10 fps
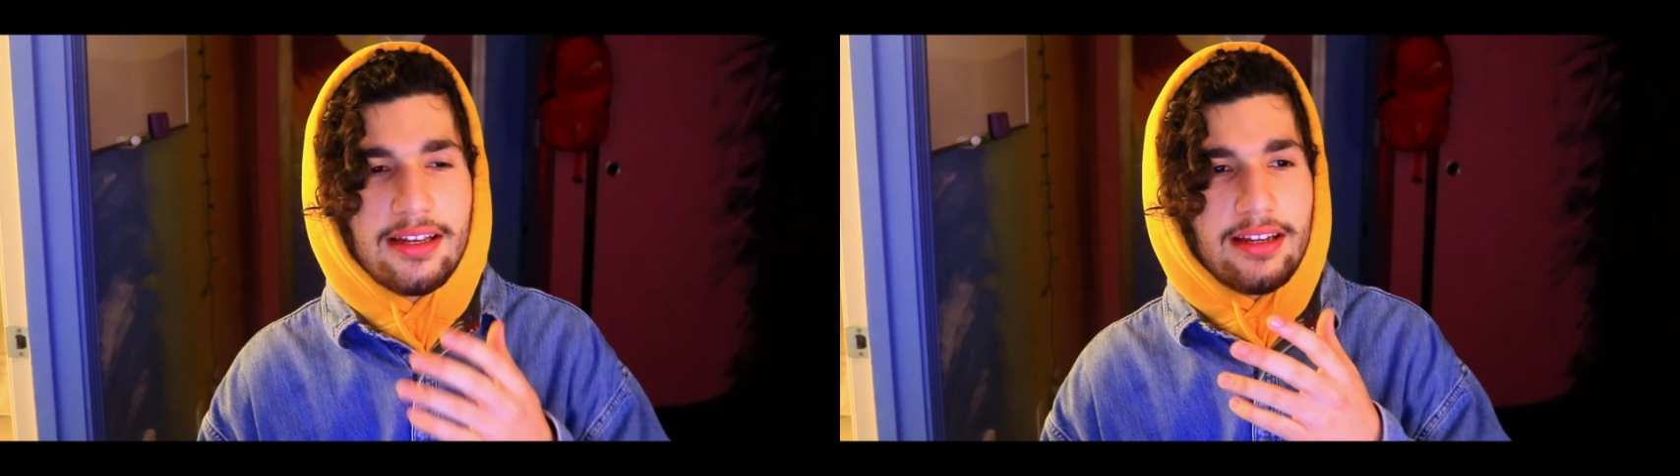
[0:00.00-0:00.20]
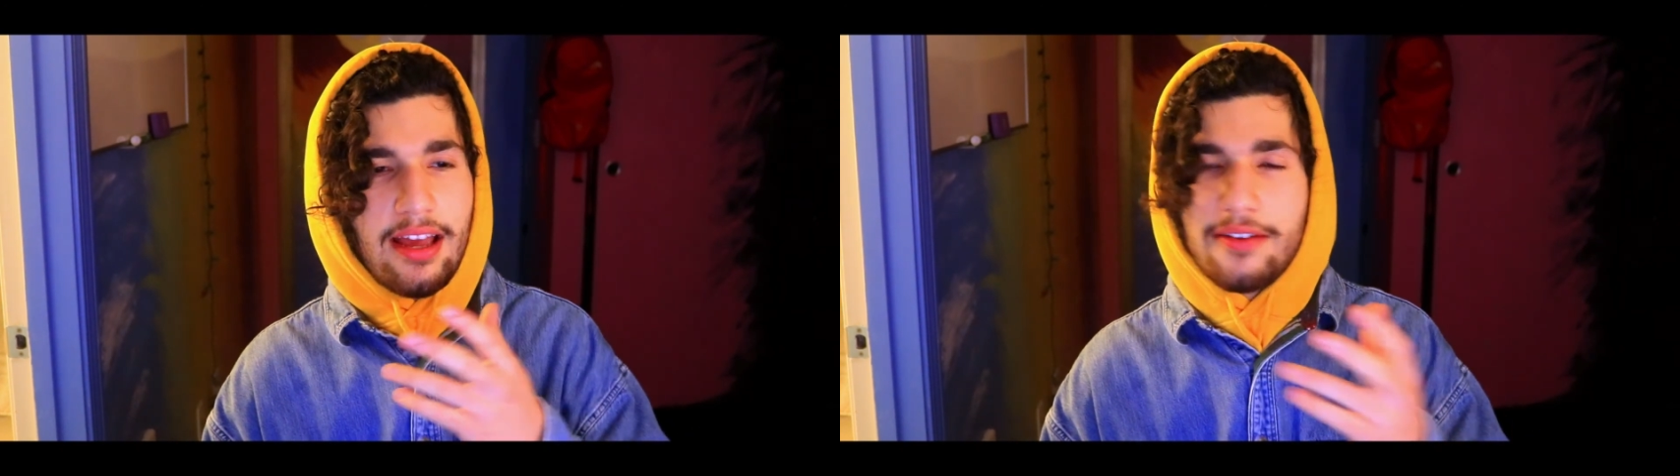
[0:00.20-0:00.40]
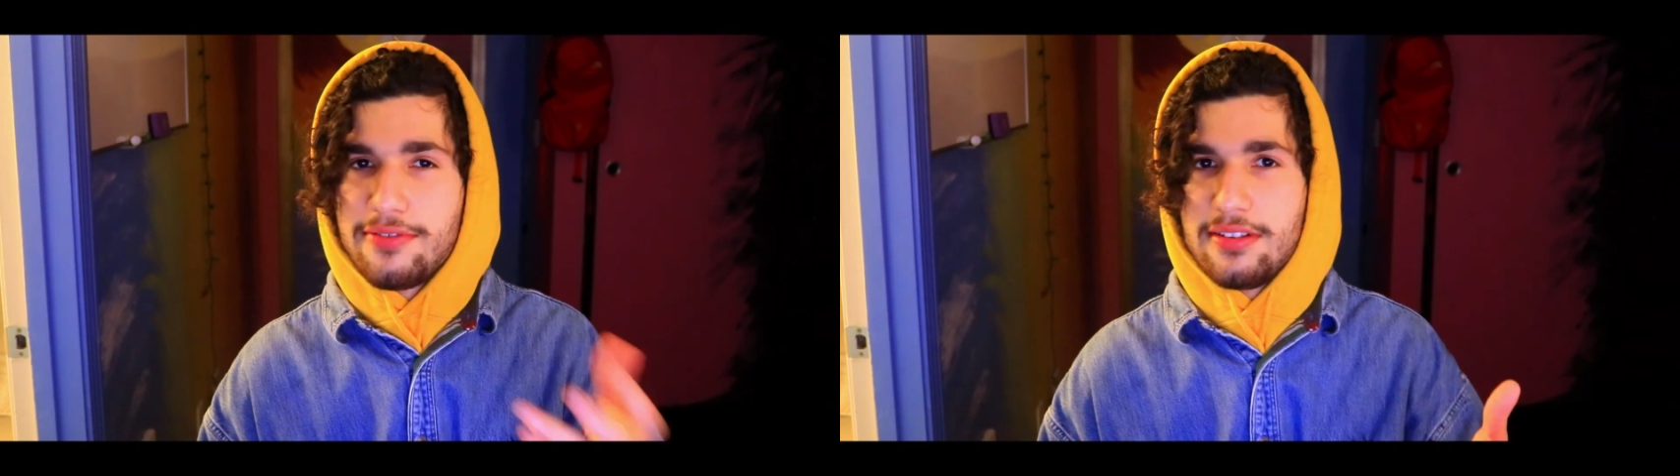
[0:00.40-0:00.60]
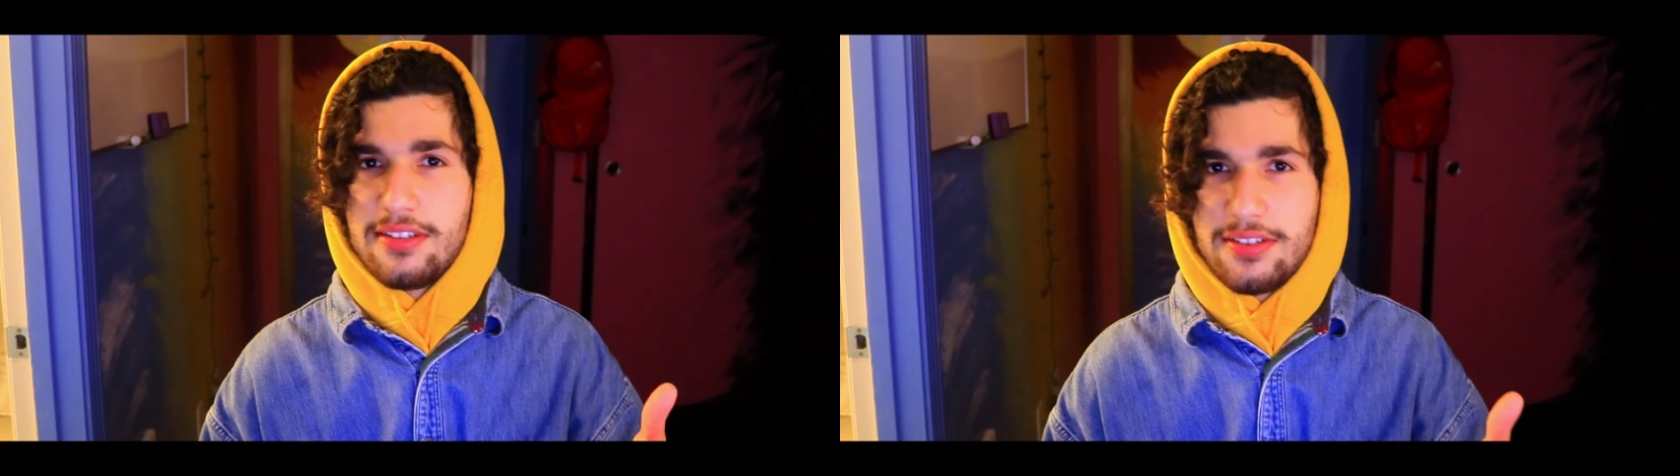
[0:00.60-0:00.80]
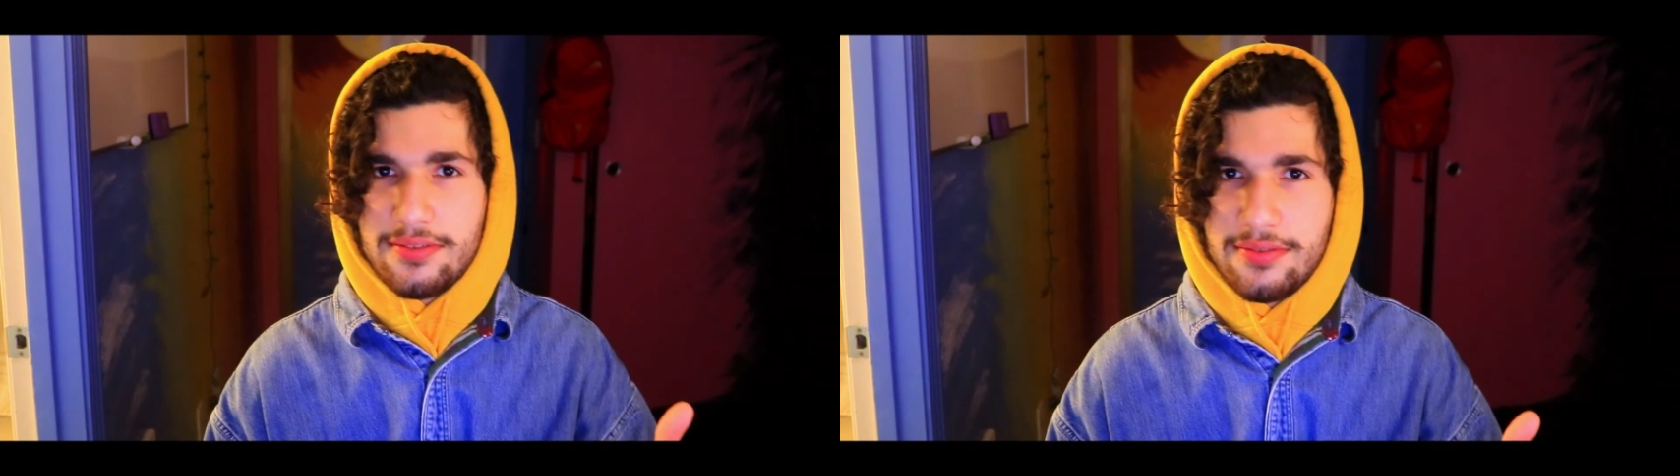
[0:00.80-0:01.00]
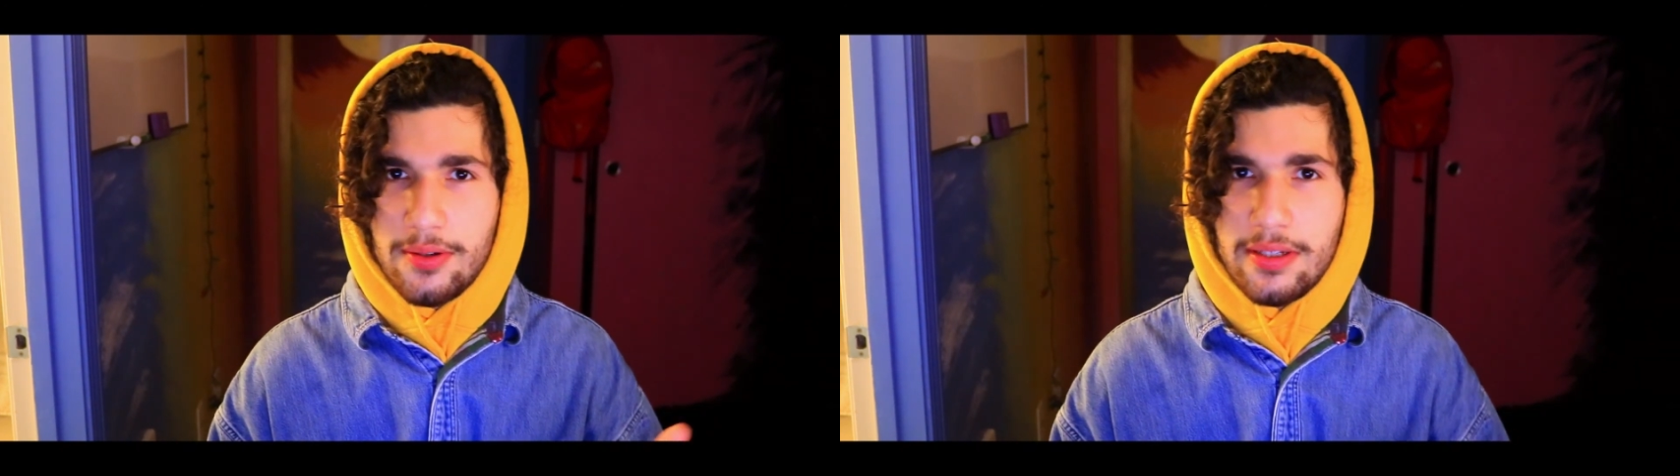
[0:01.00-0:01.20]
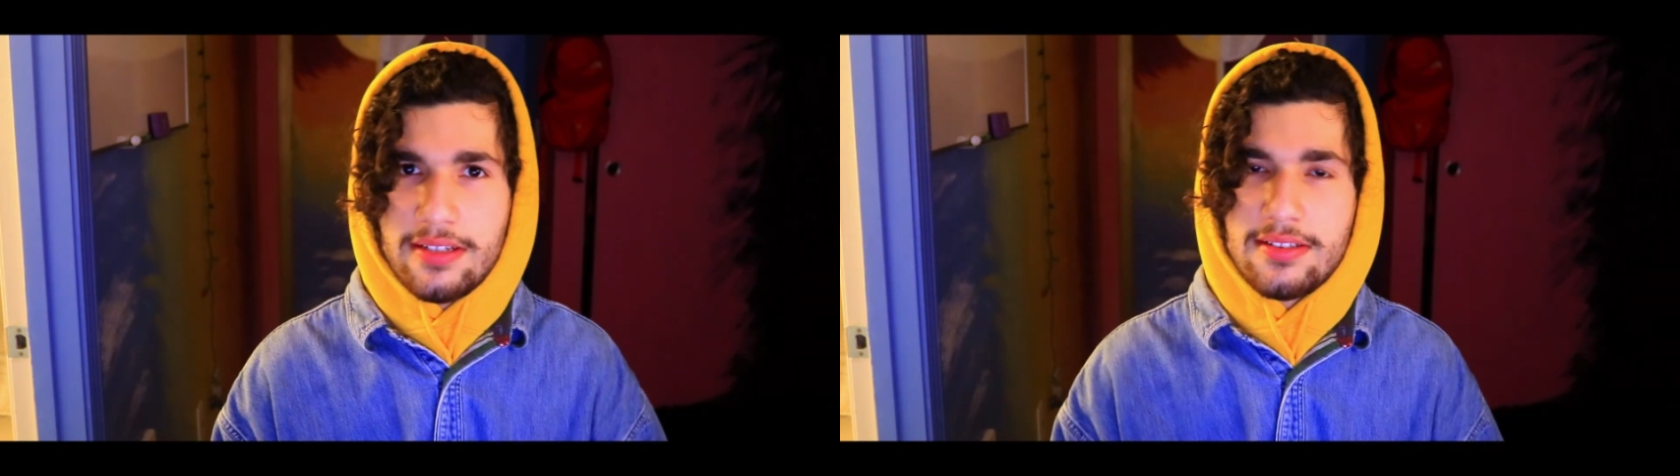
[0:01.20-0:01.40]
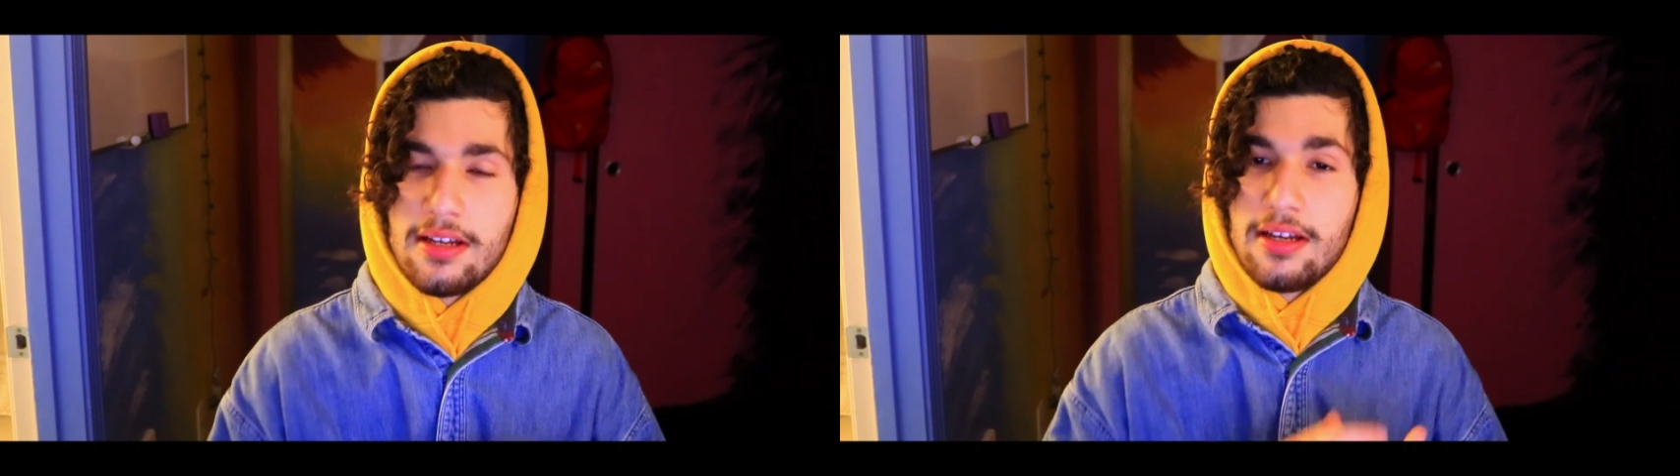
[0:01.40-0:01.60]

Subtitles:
an effortless focus.